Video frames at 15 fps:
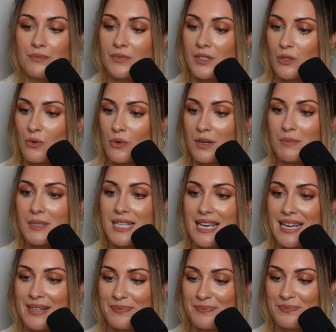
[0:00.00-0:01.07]
That's all I'm
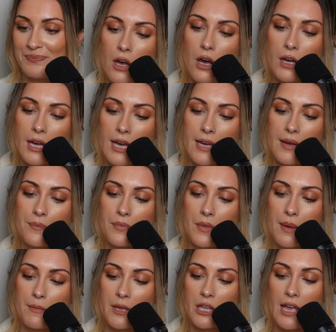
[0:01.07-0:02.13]
saying. Okay,
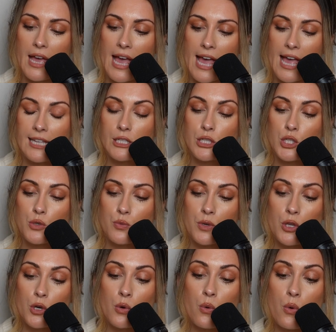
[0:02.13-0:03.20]
I'm going to end with
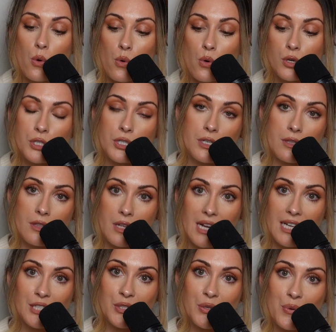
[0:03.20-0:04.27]
a quote that
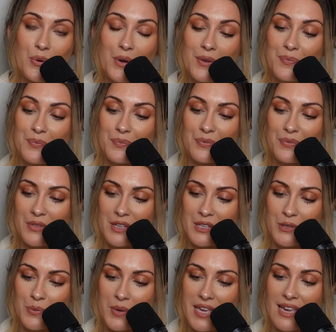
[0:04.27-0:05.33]
I saw
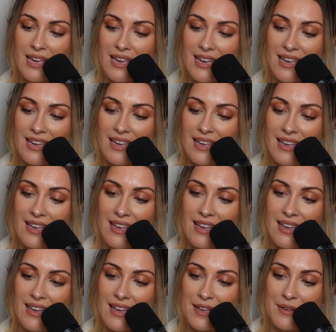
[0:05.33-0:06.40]
this week.
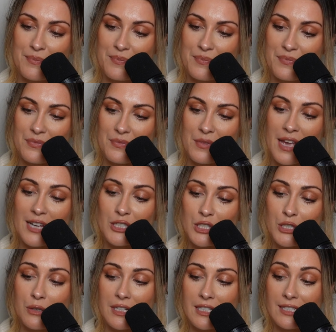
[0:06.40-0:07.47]
And I actually
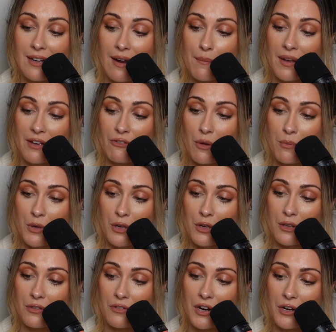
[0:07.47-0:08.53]
saw on Instagram, like from a
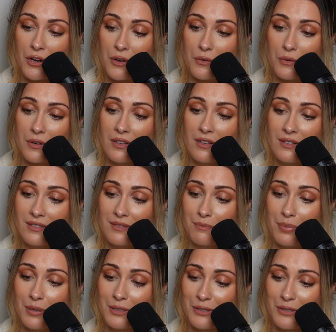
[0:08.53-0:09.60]
girl that I know,
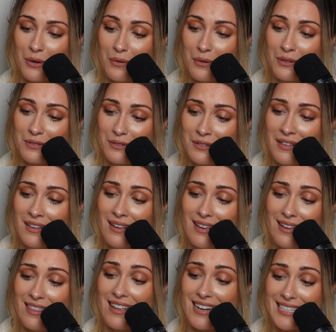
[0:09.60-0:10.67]
so
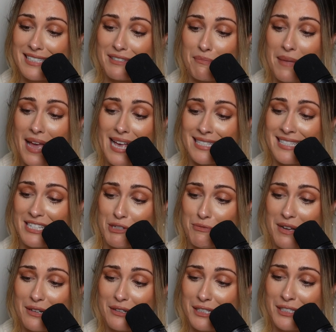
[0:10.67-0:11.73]
that I did message
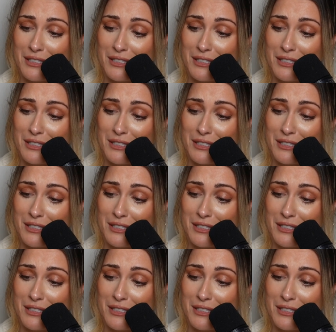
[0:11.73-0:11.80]
about.